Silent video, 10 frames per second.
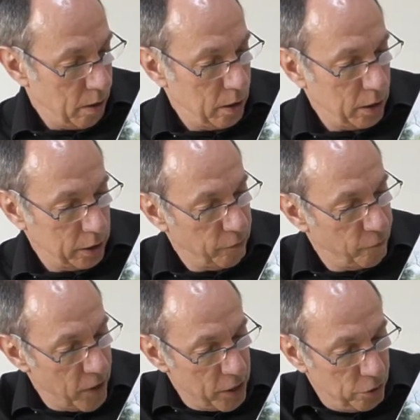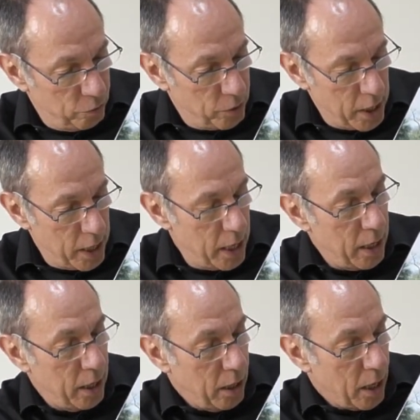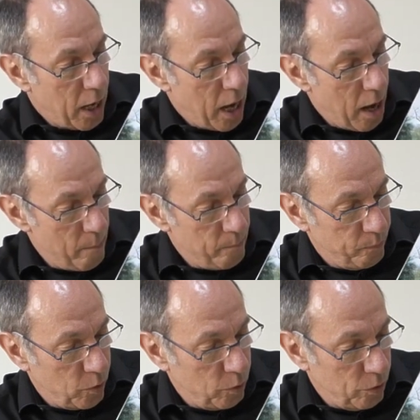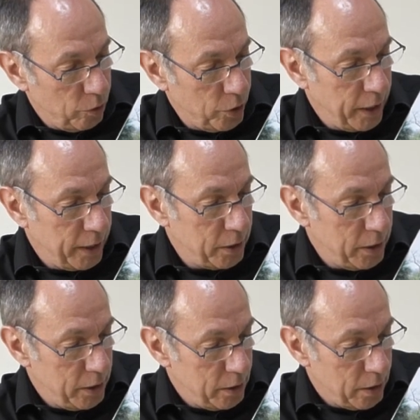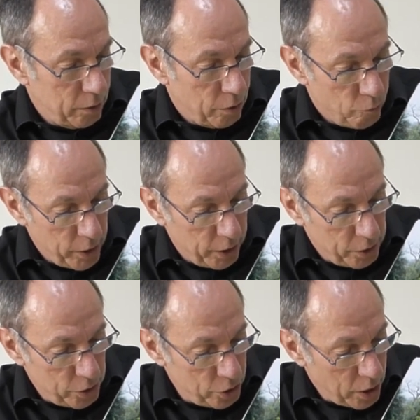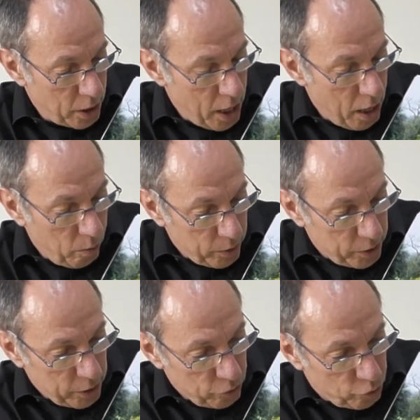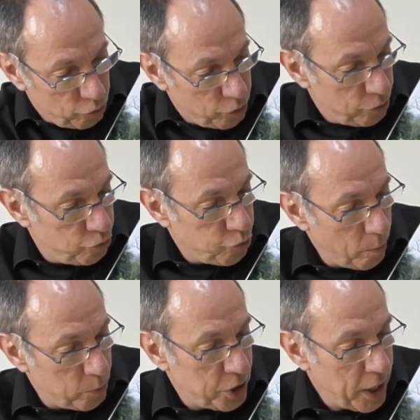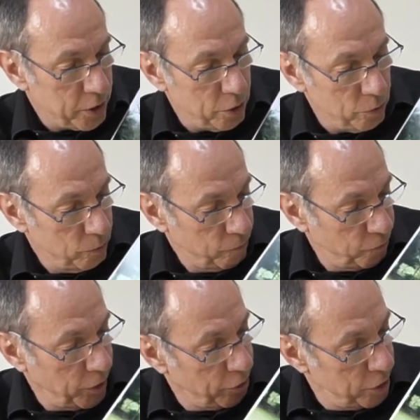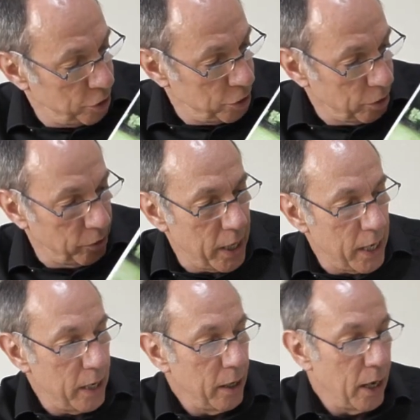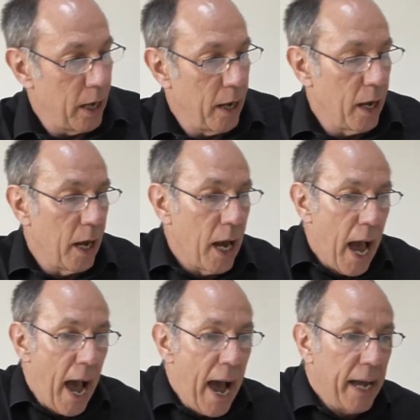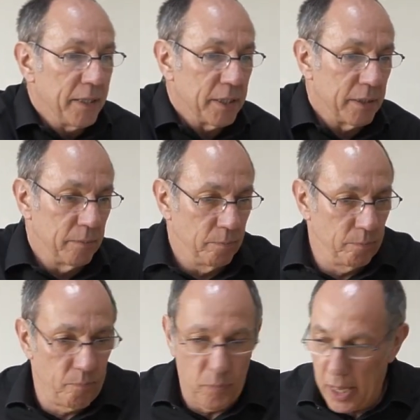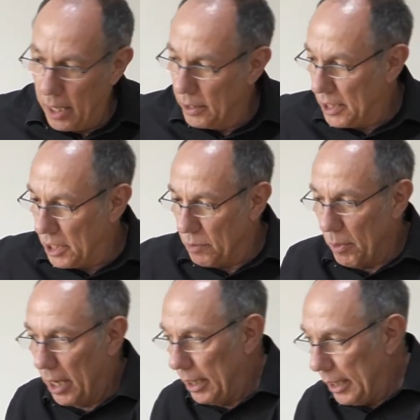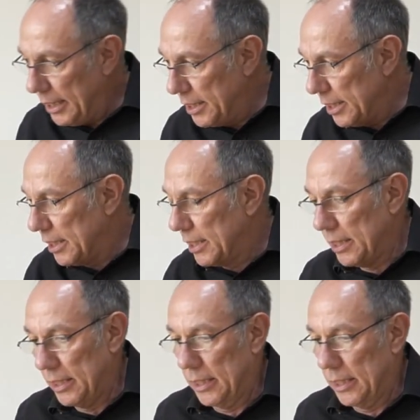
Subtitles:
look at the venue there. You're looking at the rings with the drop shadow figuration on there. And this is my latest